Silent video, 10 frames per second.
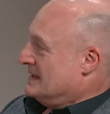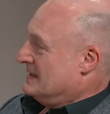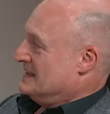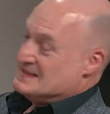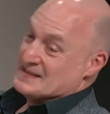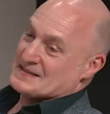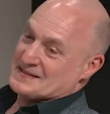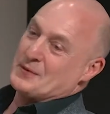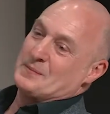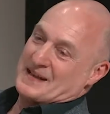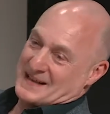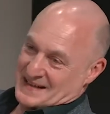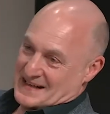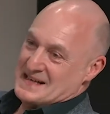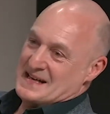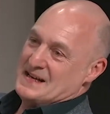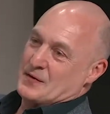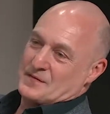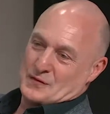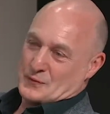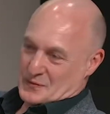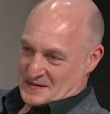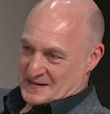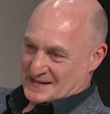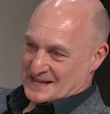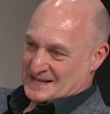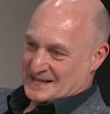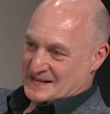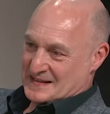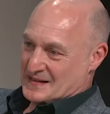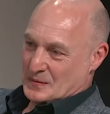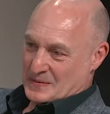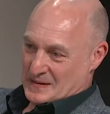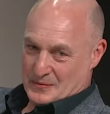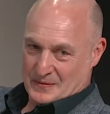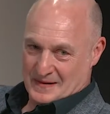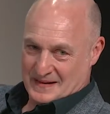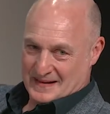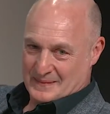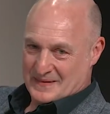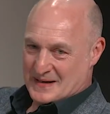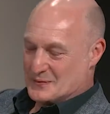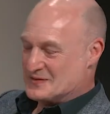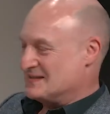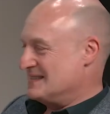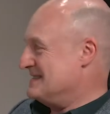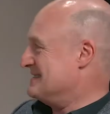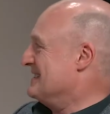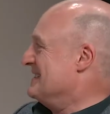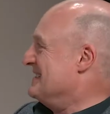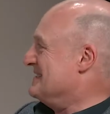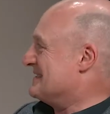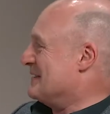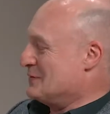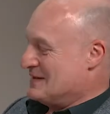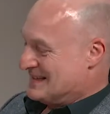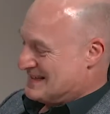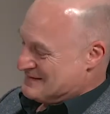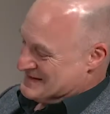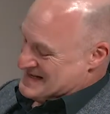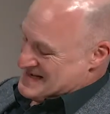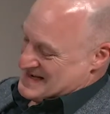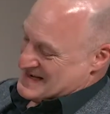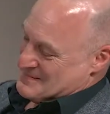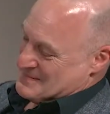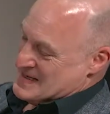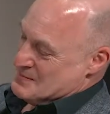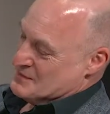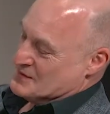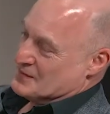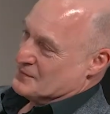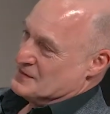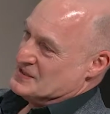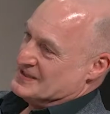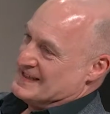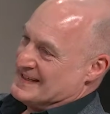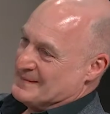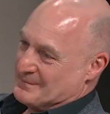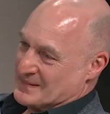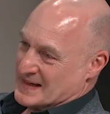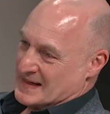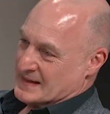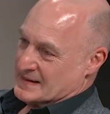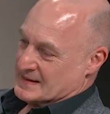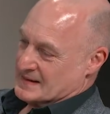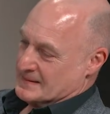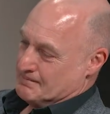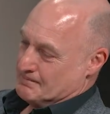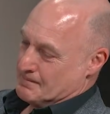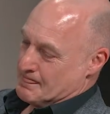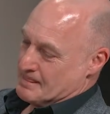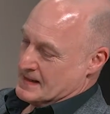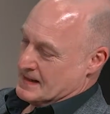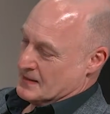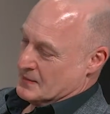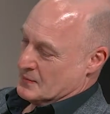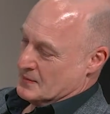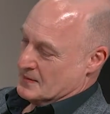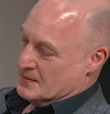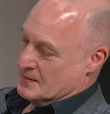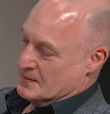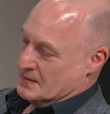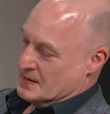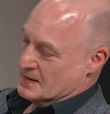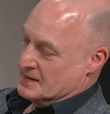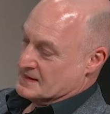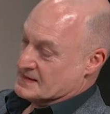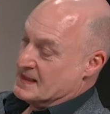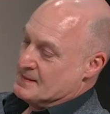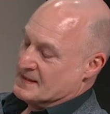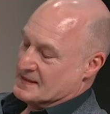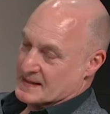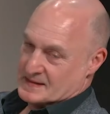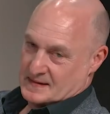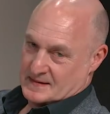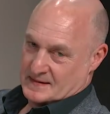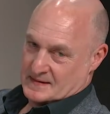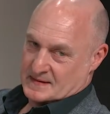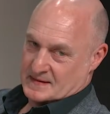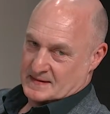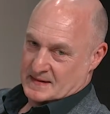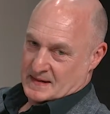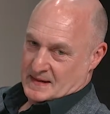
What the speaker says: And he didn't stop there. He of course, didn't intend to kill people. That wasn't his goal in life. He moved on to frigid air. And at the time, in the 1930s,